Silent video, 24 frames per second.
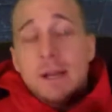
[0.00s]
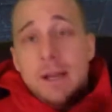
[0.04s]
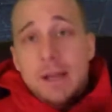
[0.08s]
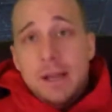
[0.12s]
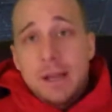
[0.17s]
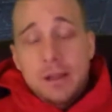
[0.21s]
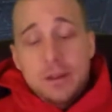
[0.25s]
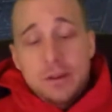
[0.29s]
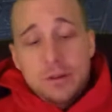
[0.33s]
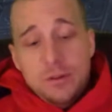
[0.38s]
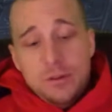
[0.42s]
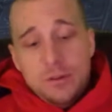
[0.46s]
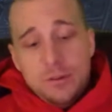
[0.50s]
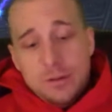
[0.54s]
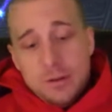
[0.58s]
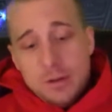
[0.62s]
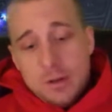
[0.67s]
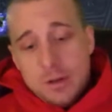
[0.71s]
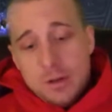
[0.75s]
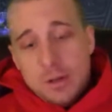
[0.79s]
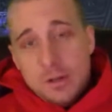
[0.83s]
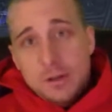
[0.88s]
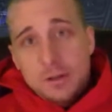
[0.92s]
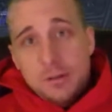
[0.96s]
There's
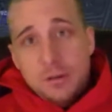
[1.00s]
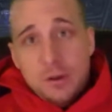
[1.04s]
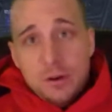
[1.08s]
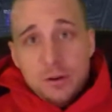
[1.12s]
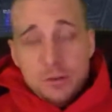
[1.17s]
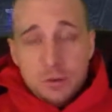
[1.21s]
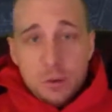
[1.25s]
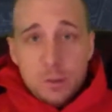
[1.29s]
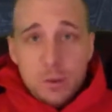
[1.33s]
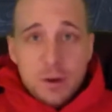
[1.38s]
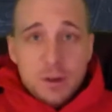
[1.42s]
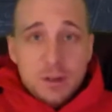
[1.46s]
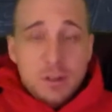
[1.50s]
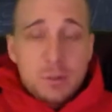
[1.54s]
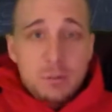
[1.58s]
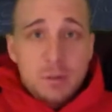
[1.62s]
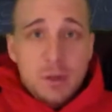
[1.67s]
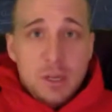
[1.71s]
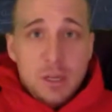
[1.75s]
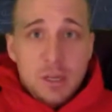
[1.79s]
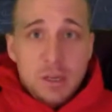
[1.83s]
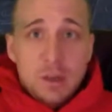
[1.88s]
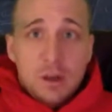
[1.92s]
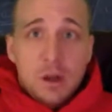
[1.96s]
going to
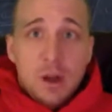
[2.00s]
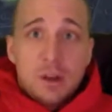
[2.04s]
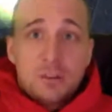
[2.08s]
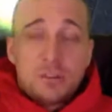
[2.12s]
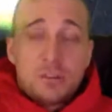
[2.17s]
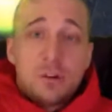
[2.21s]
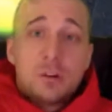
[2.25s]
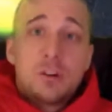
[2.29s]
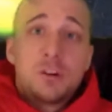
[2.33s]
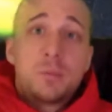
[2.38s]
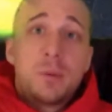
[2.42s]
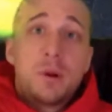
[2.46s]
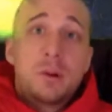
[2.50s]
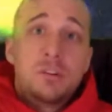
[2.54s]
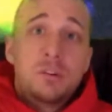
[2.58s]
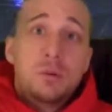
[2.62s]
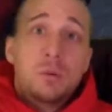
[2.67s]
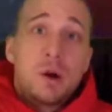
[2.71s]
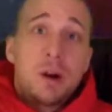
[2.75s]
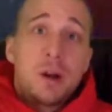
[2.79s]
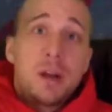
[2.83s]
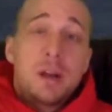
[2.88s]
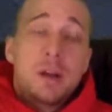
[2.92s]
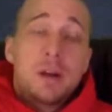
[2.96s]
be certain spells
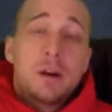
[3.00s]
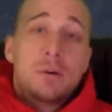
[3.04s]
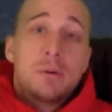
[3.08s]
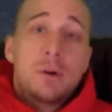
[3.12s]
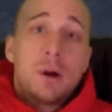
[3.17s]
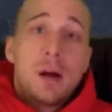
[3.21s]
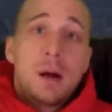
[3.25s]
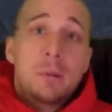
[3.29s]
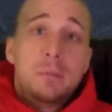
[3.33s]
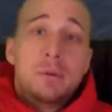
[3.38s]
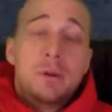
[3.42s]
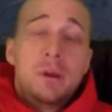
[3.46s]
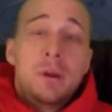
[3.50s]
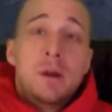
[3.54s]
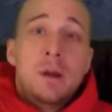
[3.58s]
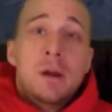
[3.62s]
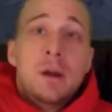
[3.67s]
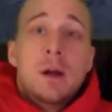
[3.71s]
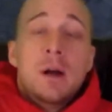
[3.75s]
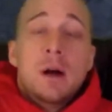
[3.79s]
you want to interrupt.